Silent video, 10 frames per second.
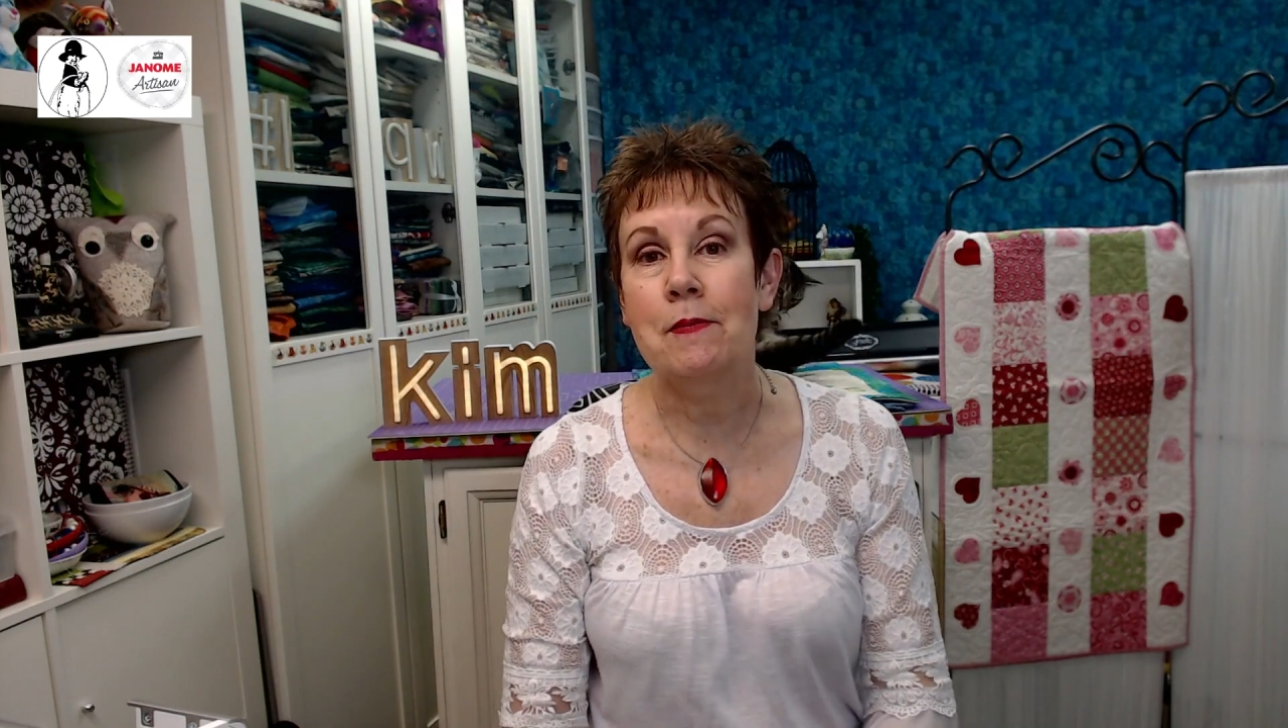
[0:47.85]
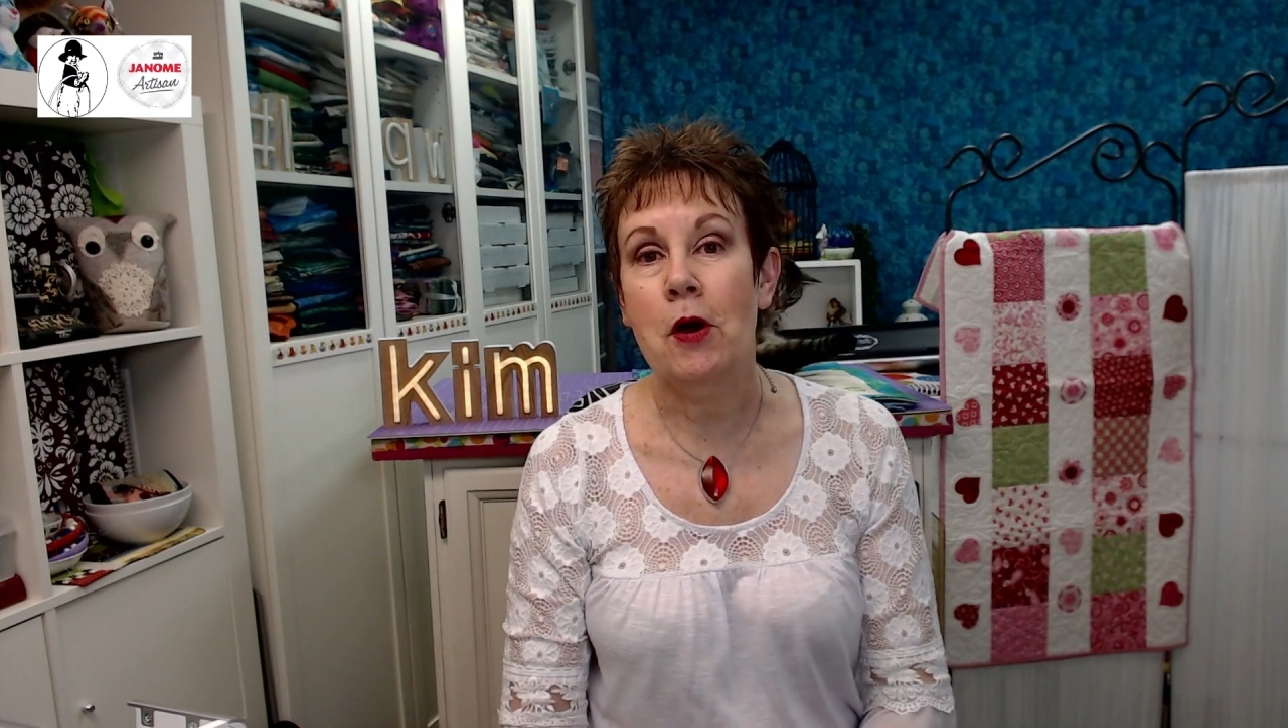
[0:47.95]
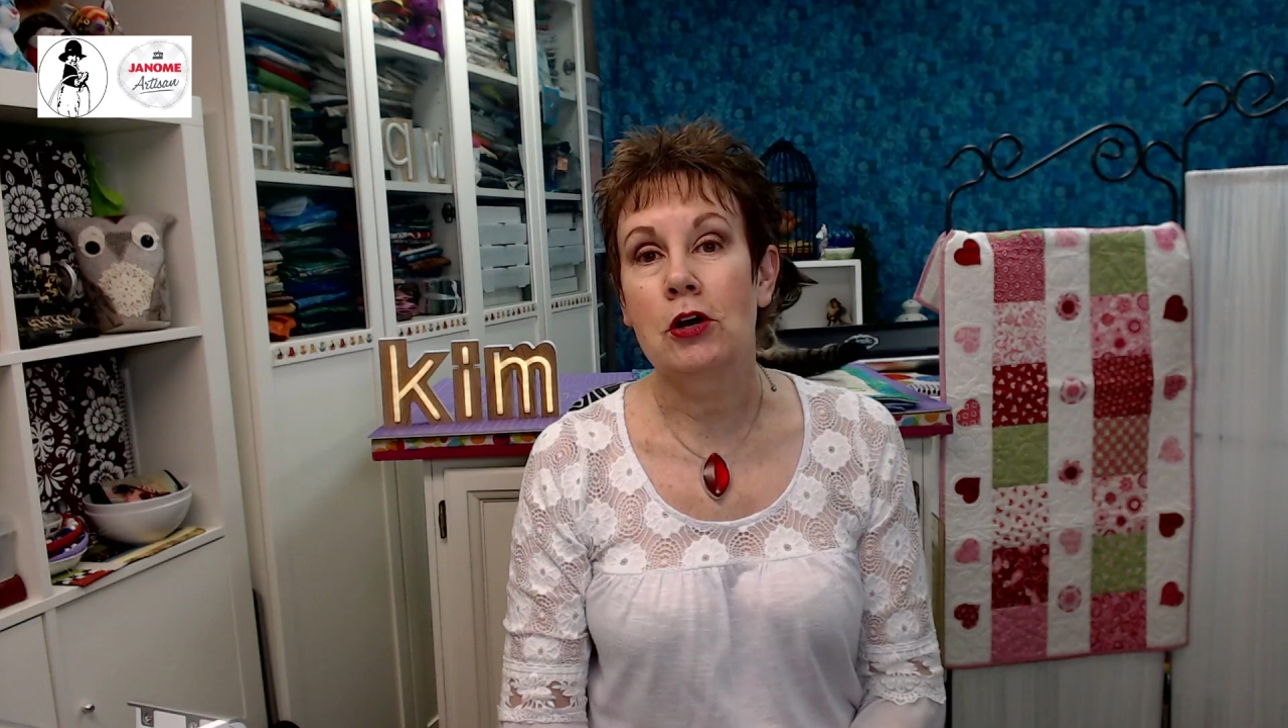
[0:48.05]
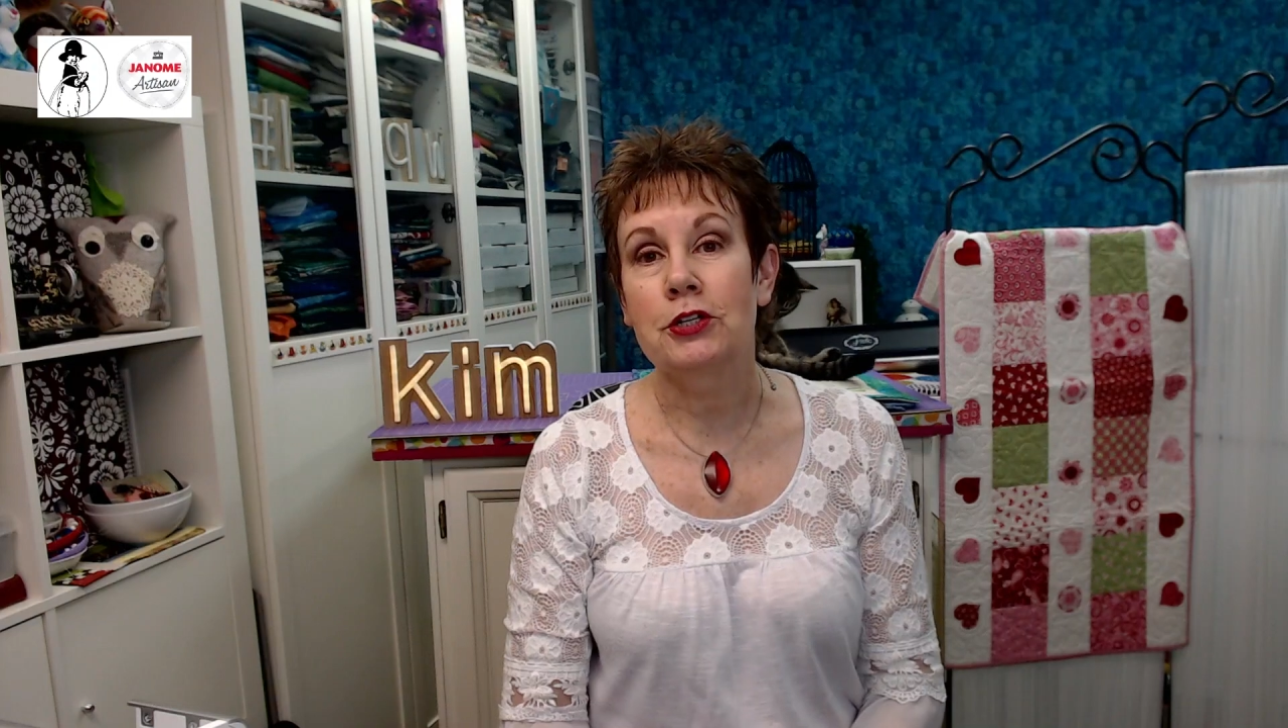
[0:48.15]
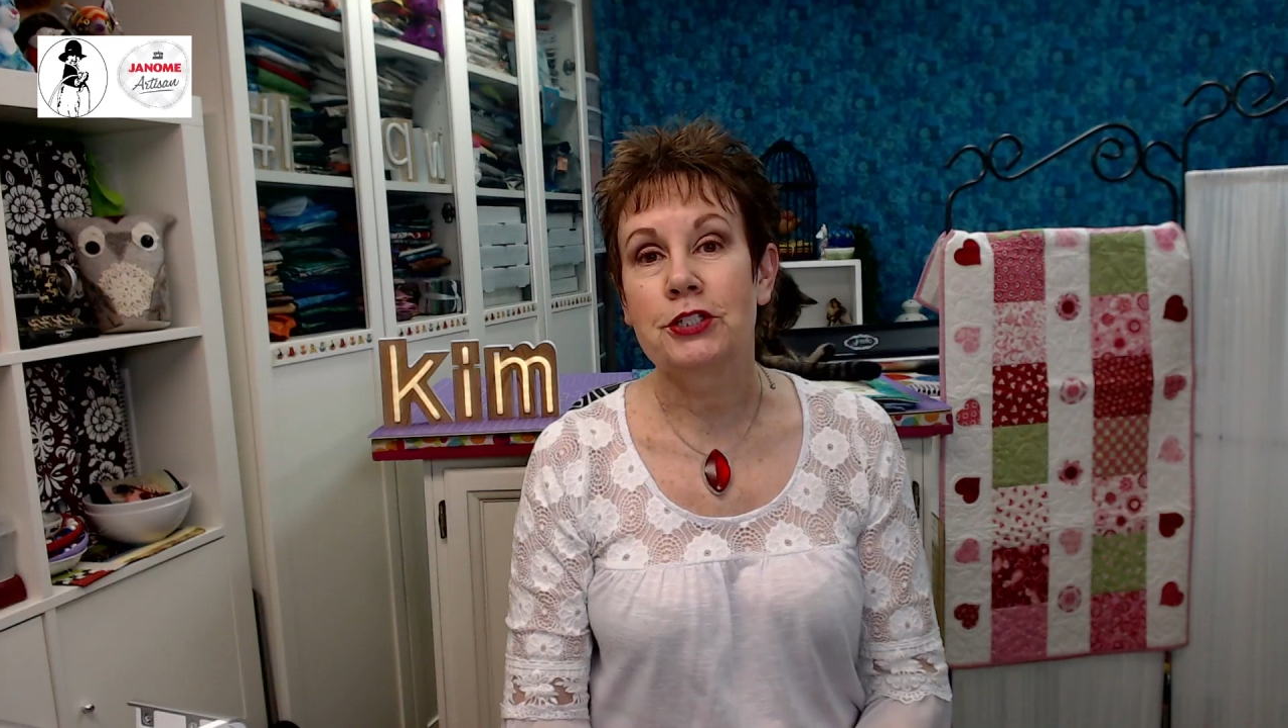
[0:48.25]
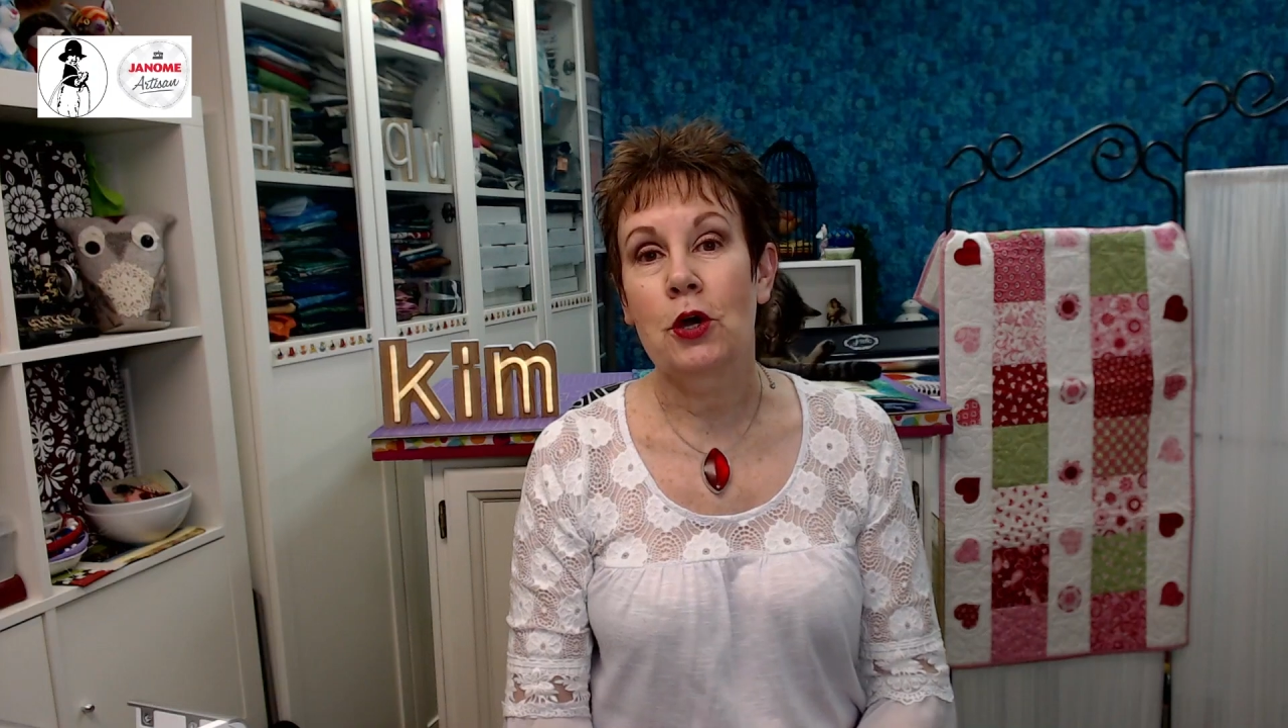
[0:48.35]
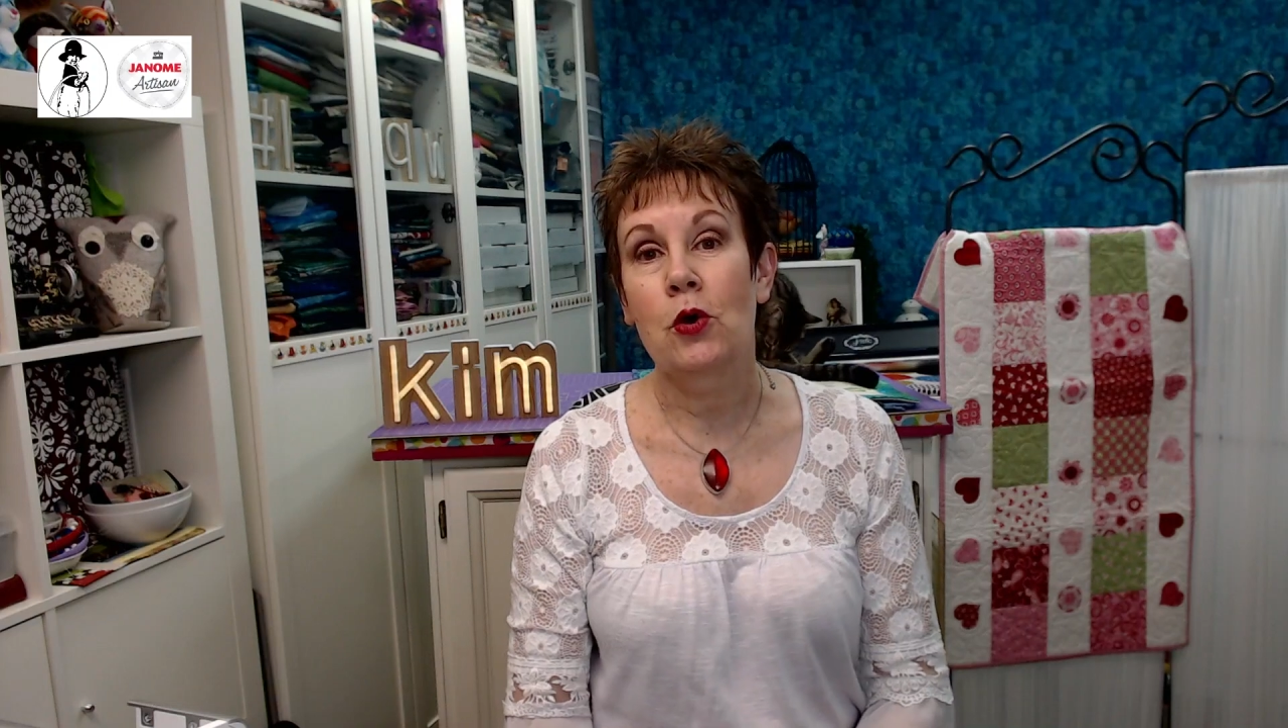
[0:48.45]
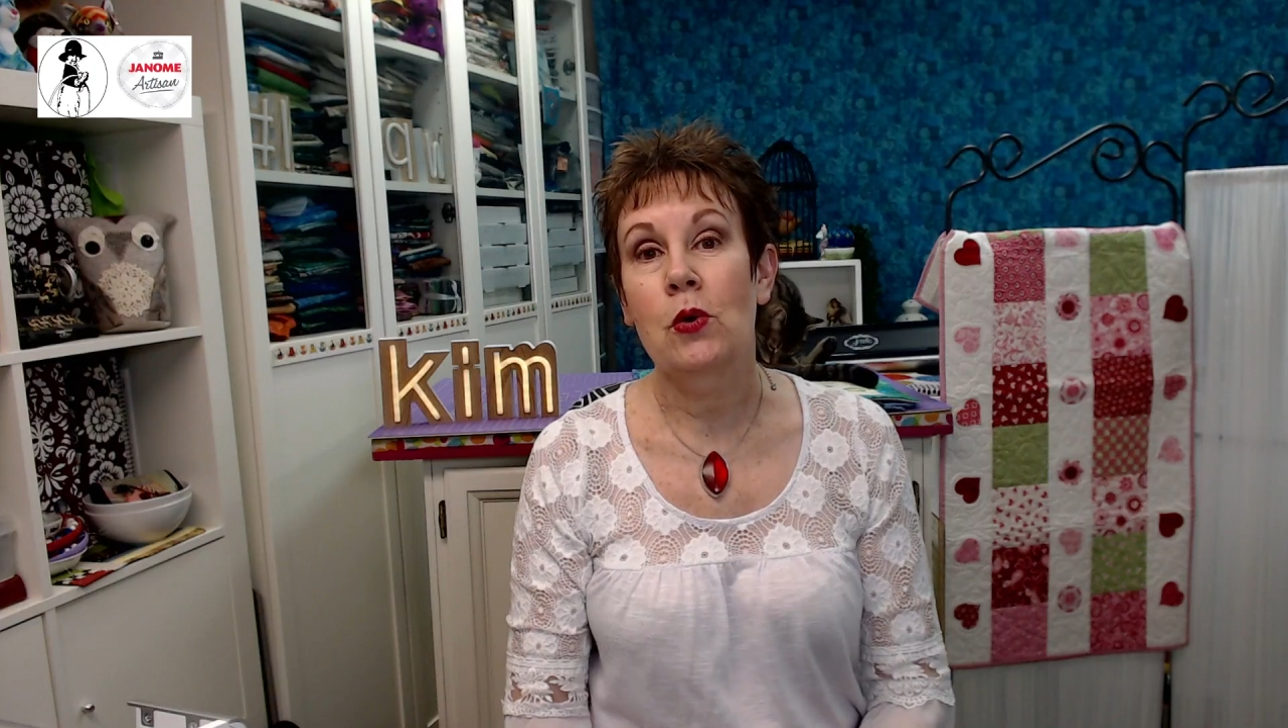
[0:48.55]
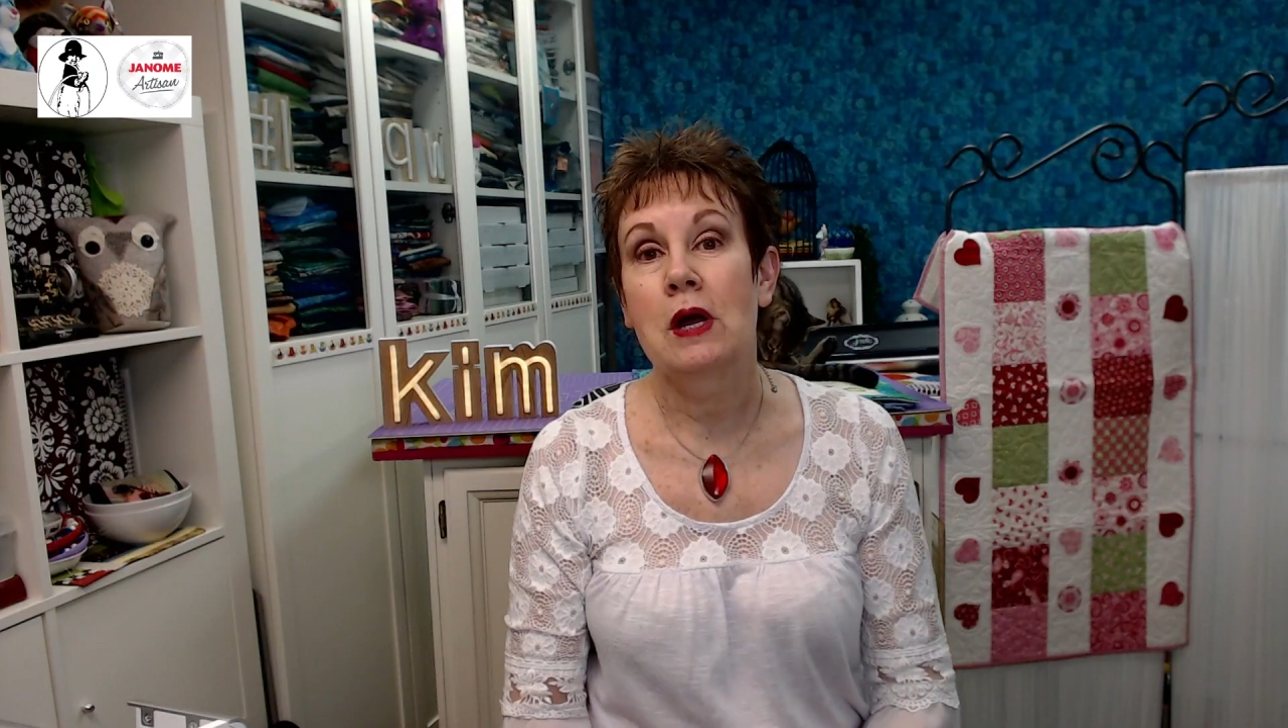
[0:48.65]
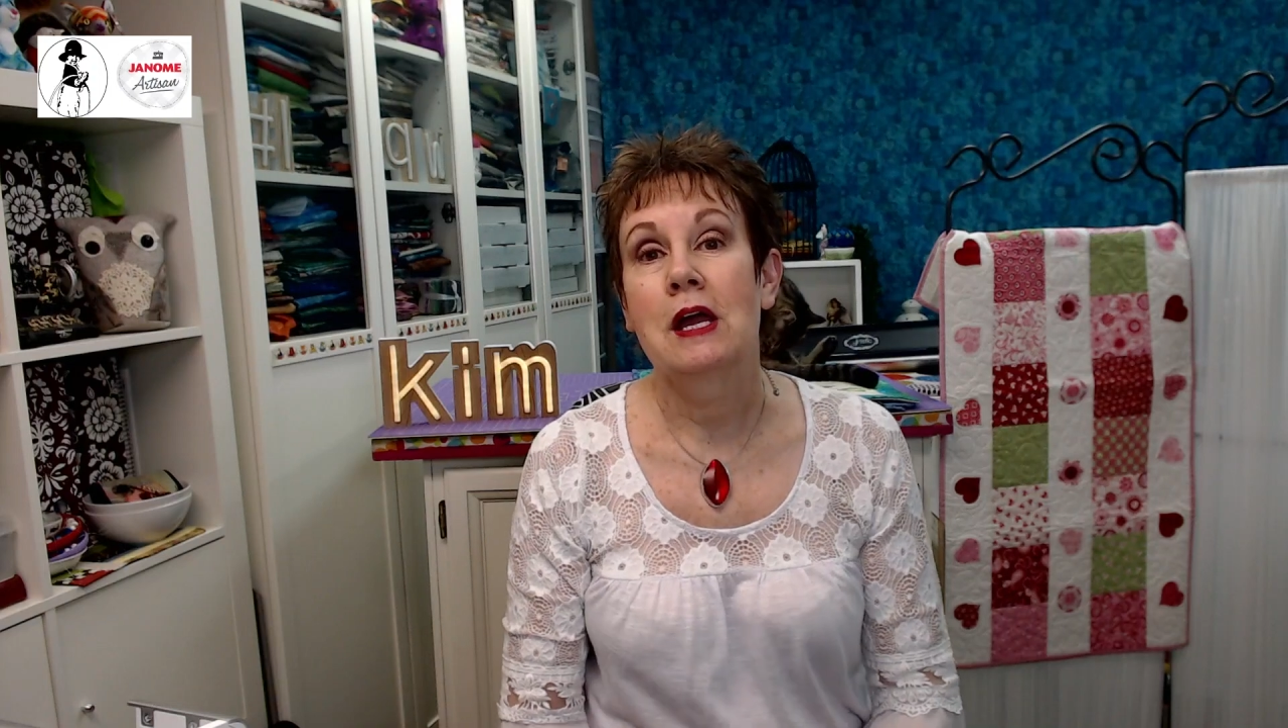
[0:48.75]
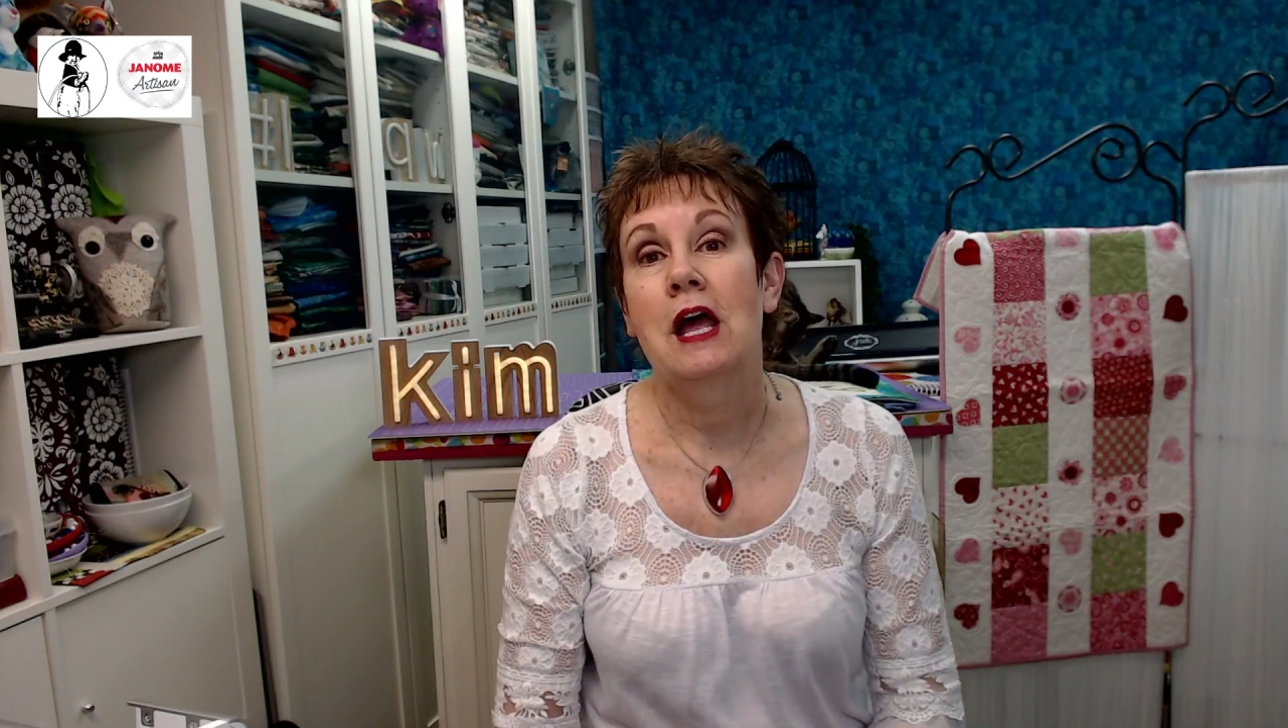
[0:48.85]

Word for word: also